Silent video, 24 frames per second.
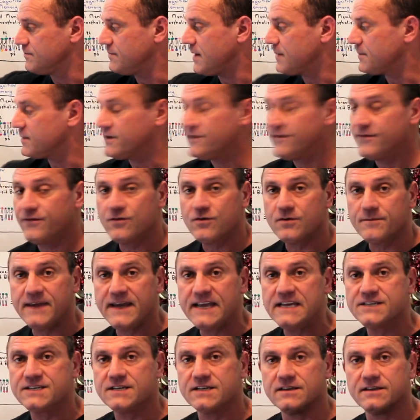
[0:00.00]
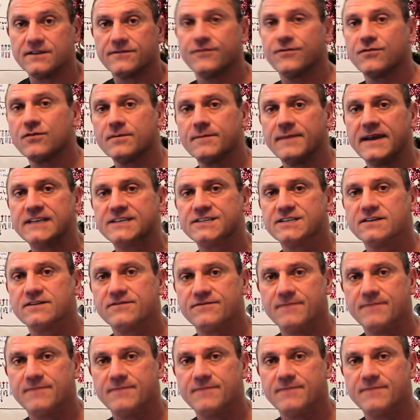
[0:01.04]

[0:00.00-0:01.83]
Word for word: Memory formation, the formation